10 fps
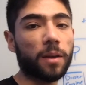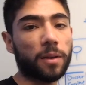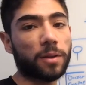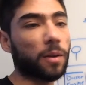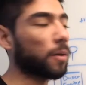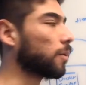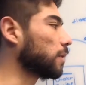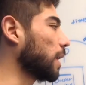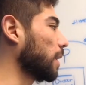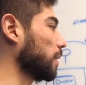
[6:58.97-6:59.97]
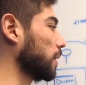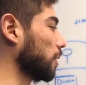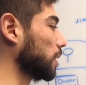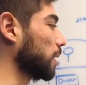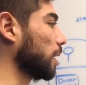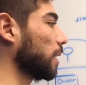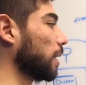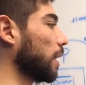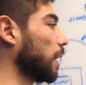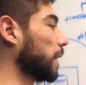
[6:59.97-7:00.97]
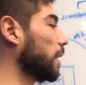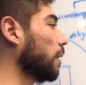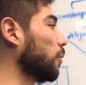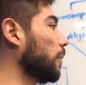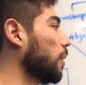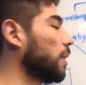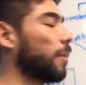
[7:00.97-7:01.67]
So there's a GitHub repo